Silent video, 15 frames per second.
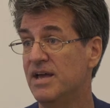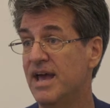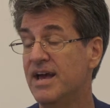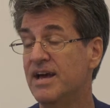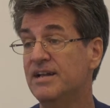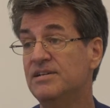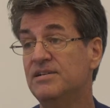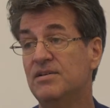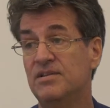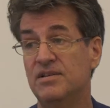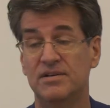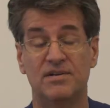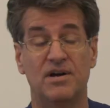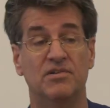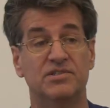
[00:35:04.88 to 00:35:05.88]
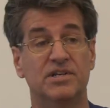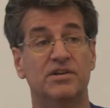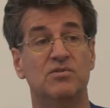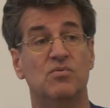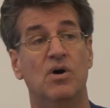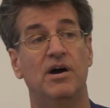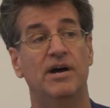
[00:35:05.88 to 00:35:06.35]
and I'll
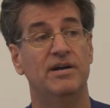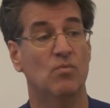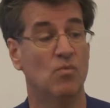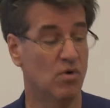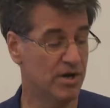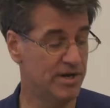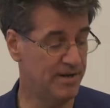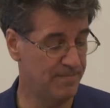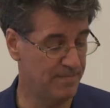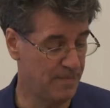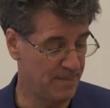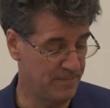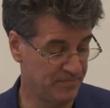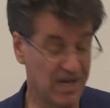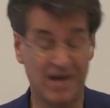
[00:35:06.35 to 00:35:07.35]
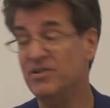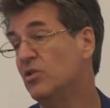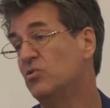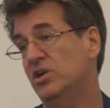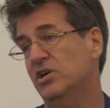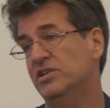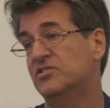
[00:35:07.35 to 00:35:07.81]
tell you why. One, I mean,
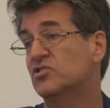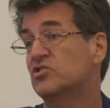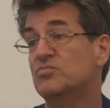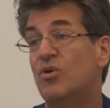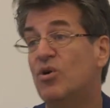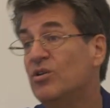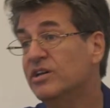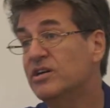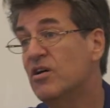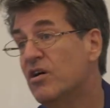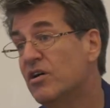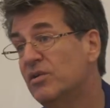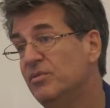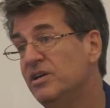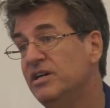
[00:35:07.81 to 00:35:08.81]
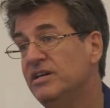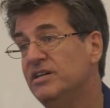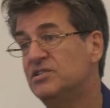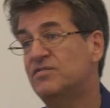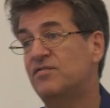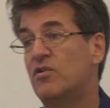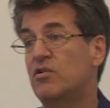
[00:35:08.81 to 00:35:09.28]
okay, it's a small economy,
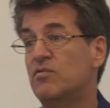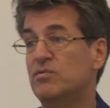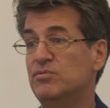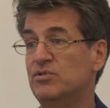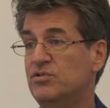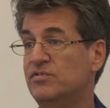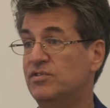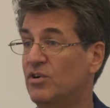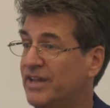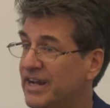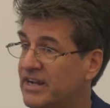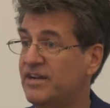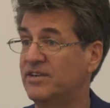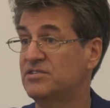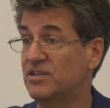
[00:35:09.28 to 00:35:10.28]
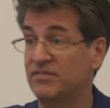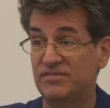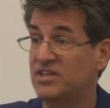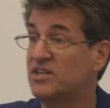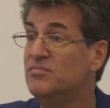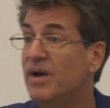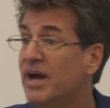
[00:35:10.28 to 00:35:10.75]
it's far removed, all that kind of
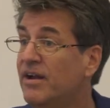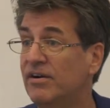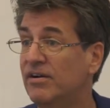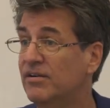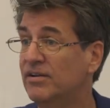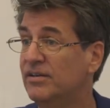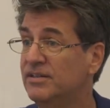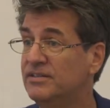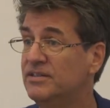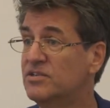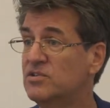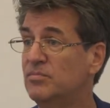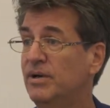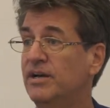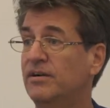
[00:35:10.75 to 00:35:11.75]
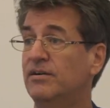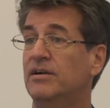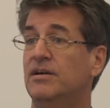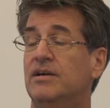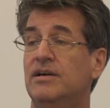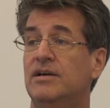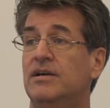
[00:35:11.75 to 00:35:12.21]
stuff. Doesn't matter. Doesn't matter
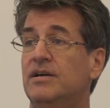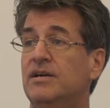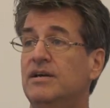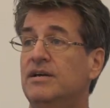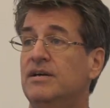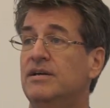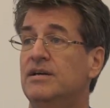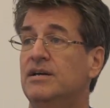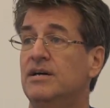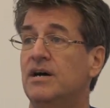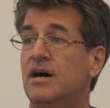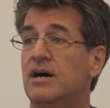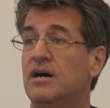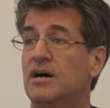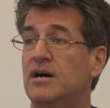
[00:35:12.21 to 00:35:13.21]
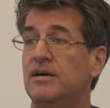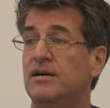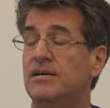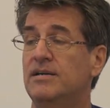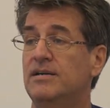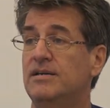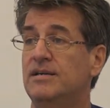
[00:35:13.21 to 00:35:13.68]
uh,
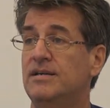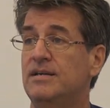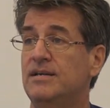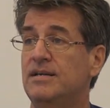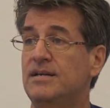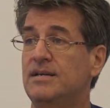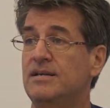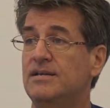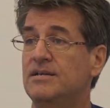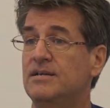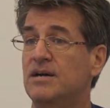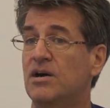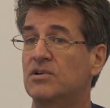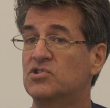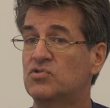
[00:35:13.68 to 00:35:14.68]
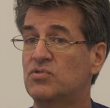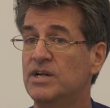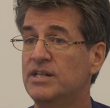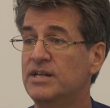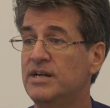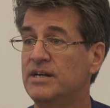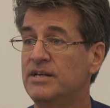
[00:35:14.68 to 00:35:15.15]

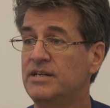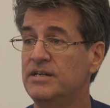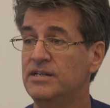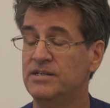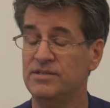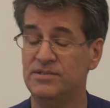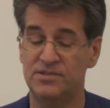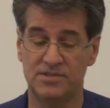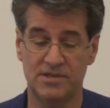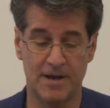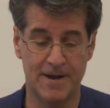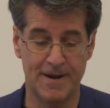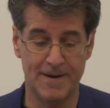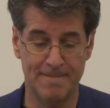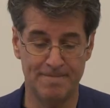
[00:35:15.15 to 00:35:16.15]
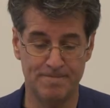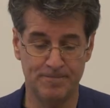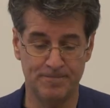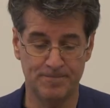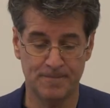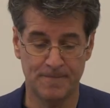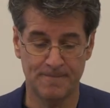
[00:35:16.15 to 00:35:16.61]
Australia is, um,